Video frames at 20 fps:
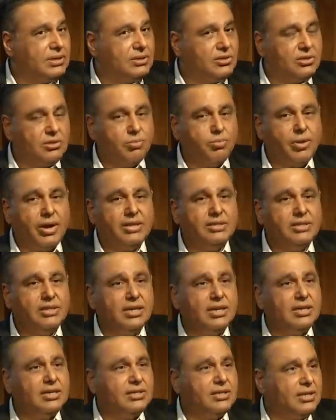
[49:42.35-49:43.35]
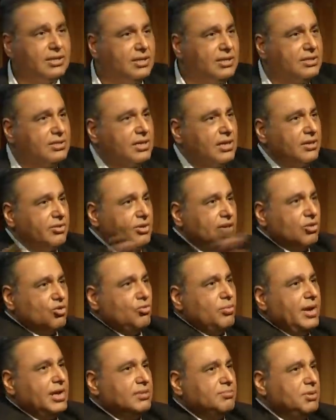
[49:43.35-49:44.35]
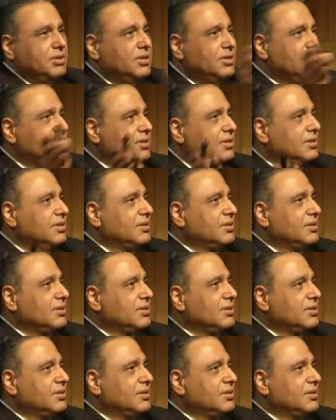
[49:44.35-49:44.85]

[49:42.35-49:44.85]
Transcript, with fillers: Surprisingly, that this side of the room has been